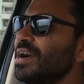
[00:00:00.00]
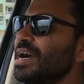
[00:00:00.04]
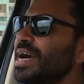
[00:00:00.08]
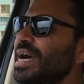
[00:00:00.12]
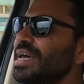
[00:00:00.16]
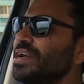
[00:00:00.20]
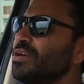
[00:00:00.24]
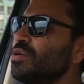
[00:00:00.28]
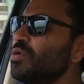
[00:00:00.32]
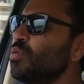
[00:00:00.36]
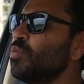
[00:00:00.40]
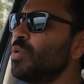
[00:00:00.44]

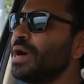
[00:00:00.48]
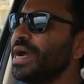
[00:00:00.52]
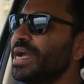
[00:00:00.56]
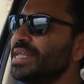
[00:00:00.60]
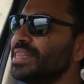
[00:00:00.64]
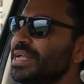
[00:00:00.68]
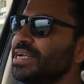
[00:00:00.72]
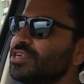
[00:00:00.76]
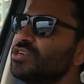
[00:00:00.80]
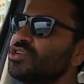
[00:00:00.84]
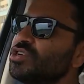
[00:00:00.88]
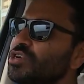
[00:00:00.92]
I don't know why
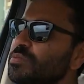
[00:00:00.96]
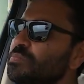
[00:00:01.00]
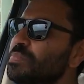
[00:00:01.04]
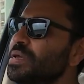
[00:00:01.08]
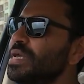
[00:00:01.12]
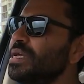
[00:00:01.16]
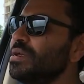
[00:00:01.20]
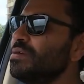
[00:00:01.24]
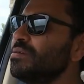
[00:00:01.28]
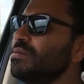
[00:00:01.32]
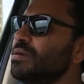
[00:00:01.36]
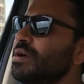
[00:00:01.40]
that should
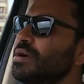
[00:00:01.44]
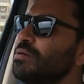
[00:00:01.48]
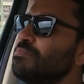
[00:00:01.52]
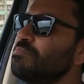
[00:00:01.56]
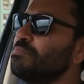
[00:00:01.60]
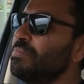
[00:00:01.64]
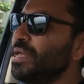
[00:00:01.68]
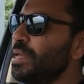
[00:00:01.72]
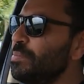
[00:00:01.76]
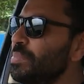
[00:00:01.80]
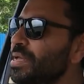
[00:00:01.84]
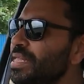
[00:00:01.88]
be.
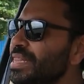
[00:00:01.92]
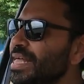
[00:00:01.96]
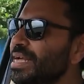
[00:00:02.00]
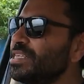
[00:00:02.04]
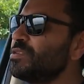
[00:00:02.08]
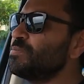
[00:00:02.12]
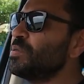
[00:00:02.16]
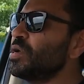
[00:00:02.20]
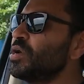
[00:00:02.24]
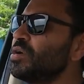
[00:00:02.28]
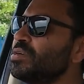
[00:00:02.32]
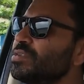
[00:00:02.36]
Maybe
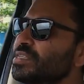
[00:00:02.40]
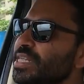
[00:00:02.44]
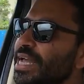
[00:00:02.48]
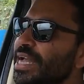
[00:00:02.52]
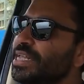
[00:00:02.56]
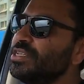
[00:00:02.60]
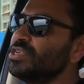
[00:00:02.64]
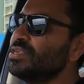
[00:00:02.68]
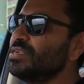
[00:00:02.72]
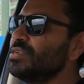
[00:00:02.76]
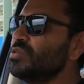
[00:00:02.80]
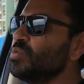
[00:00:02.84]
that's because the
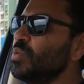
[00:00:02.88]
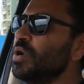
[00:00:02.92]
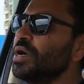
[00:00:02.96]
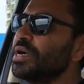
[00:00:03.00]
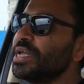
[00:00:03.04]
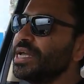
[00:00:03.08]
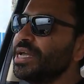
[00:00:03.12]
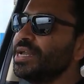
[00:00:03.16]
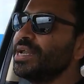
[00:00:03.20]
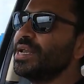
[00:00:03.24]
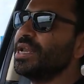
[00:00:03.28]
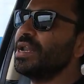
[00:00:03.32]
engine is
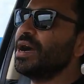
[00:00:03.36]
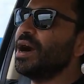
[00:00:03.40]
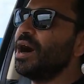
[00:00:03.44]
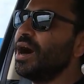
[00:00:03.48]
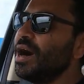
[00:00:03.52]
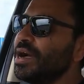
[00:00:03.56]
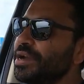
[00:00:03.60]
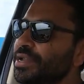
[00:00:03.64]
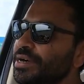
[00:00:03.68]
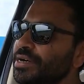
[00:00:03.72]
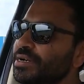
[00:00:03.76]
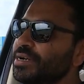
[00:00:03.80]
working a little
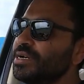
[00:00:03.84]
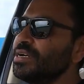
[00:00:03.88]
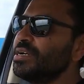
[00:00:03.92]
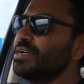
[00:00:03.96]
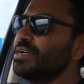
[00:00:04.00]
harder